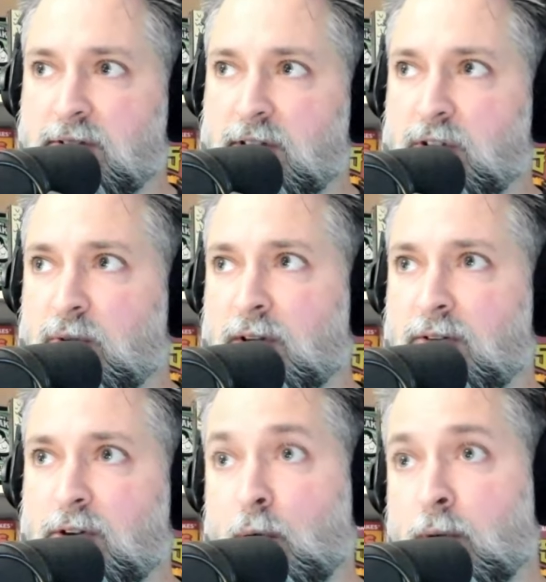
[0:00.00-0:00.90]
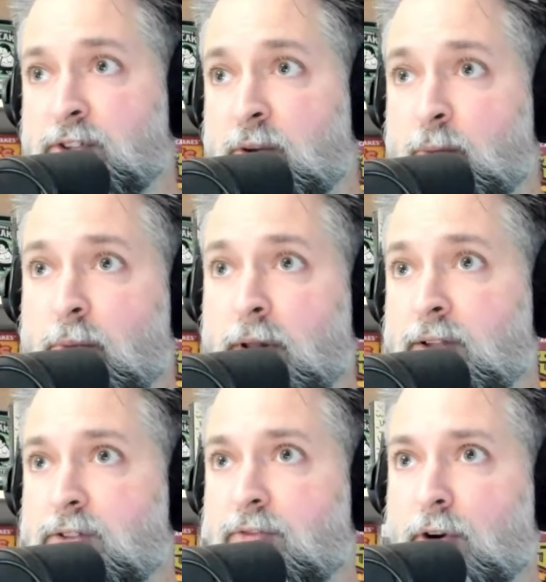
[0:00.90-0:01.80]
And you could go in some
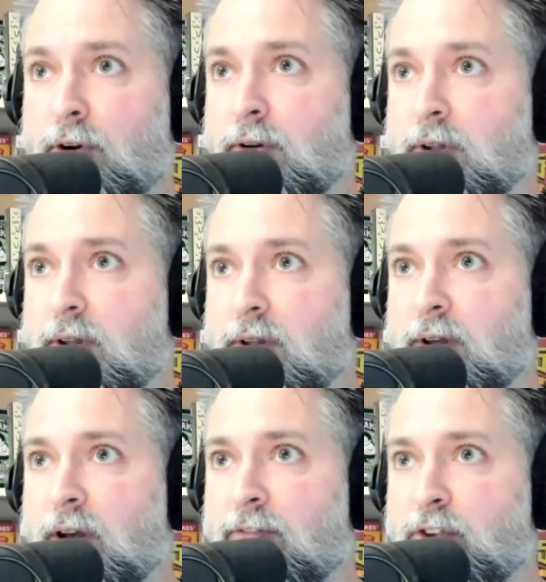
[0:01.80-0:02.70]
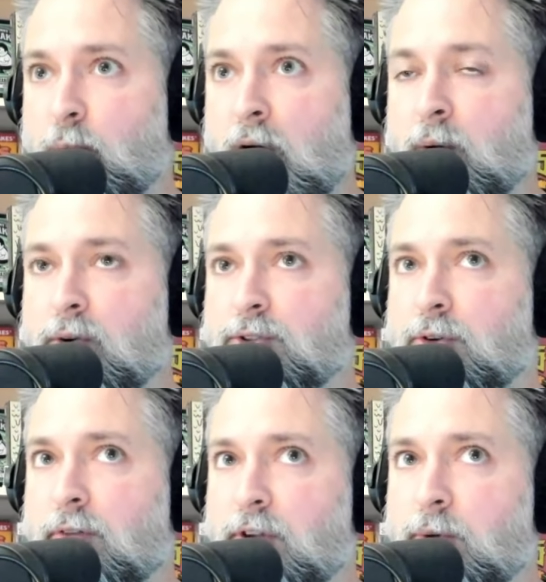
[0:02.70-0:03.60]
place for a few hours
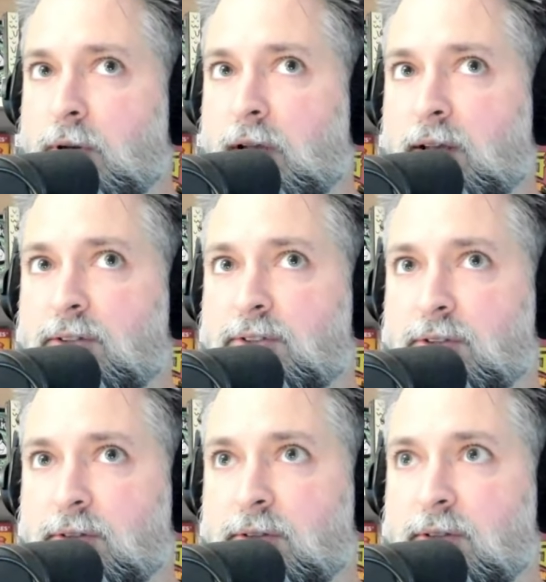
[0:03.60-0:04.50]
or a few days. And,